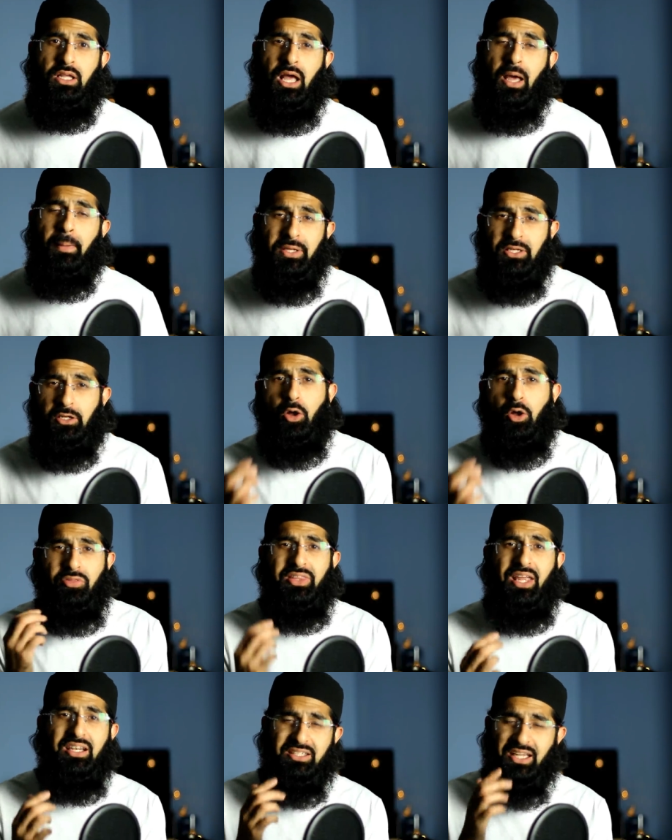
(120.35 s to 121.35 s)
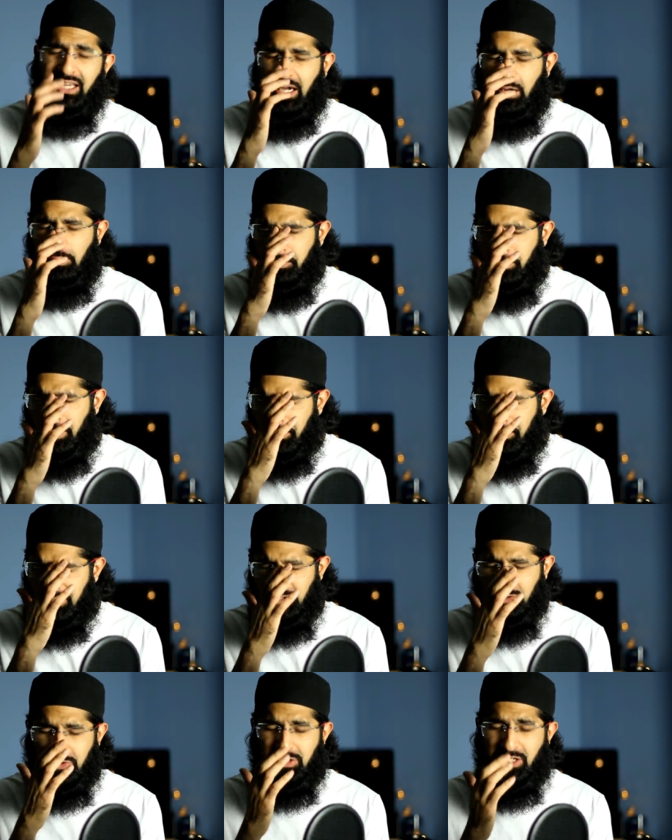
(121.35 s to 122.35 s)
I mean, on that day, I remember
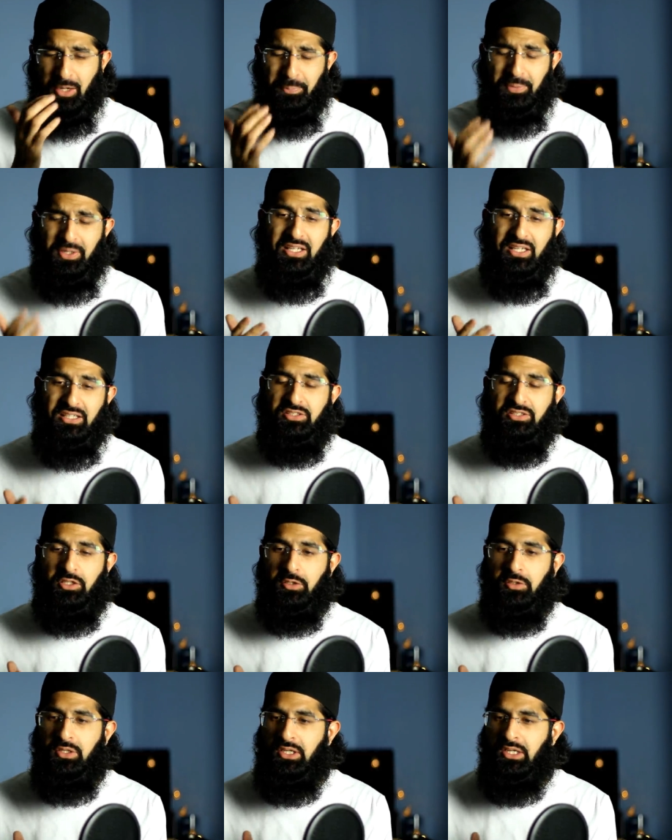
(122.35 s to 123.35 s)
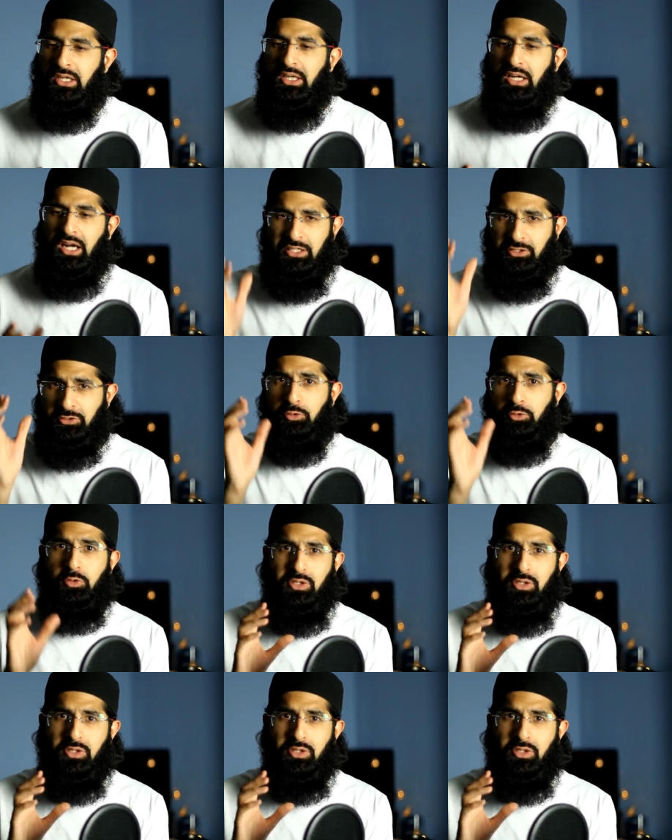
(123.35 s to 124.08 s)
this was a couple of days ago, I saw